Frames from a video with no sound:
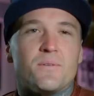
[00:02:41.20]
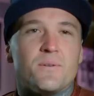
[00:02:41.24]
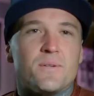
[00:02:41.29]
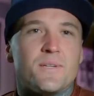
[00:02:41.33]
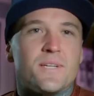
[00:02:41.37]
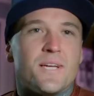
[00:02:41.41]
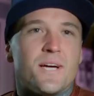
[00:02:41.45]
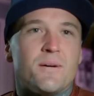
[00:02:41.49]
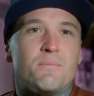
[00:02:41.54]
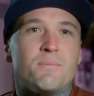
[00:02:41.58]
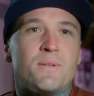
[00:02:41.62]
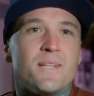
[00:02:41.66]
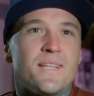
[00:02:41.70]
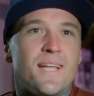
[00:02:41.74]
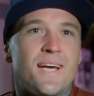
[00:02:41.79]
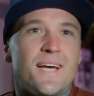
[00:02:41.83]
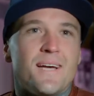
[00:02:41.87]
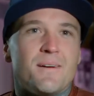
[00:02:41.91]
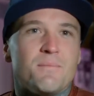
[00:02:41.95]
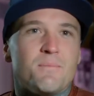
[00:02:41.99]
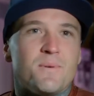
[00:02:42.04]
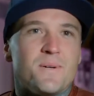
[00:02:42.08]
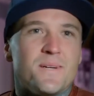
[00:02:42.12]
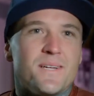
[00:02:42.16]
it would come to
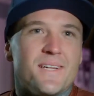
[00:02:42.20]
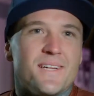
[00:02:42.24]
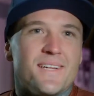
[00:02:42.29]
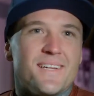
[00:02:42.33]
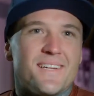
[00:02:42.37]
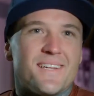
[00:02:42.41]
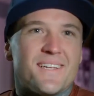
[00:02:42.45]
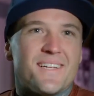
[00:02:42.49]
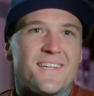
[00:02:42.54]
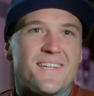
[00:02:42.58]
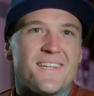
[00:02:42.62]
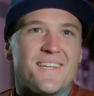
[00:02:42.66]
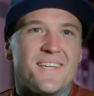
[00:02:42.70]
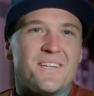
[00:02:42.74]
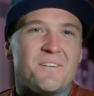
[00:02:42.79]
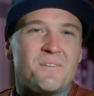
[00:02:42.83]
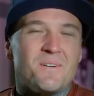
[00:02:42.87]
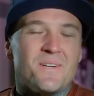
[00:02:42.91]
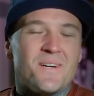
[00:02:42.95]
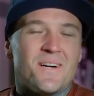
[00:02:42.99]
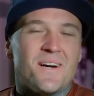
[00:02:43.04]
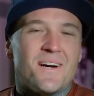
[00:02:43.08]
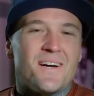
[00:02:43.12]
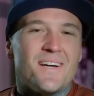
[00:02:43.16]
that, but here
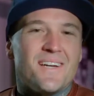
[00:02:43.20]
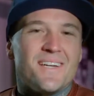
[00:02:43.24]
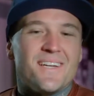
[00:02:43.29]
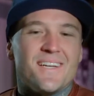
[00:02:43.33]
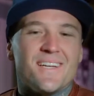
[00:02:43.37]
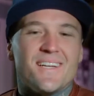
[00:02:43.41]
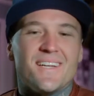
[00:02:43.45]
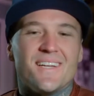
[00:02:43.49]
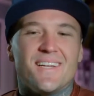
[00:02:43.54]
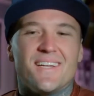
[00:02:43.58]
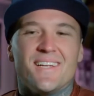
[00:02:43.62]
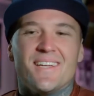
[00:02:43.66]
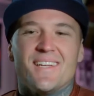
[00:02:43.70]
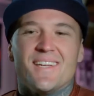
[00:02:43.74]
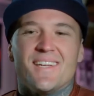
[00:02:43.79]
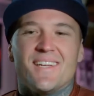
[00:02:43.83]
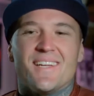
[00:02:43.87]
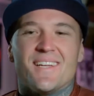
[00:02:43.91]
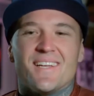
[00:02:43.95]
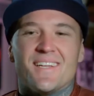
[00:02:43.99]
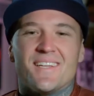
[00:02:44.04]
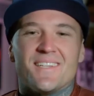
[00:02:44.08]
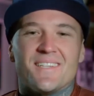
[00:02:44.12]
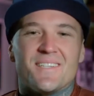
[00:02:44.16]
we are
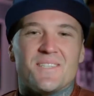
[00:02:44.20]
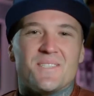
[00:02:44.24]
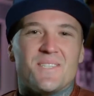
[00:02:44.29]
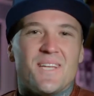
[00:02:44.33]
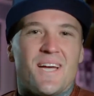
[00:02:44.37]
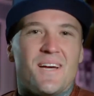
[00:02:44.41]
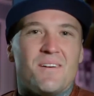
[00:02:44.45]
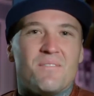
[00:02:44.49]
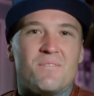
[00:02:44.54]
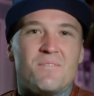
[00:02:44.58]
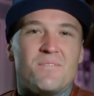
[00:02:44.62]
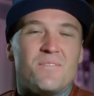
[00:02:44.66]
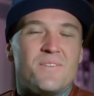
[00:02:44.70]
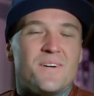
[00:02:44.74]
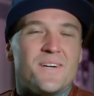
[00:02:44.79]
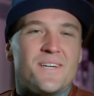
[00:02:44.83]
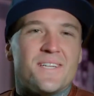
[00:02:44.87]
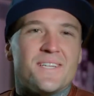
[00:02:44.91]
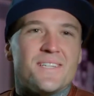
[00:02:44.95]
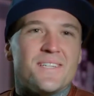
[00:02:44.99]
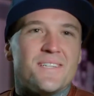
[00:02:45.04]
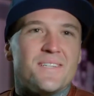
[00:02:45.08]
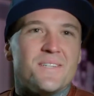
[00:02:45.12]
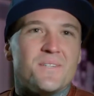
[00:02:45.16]
and just having
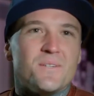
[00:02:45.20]
fun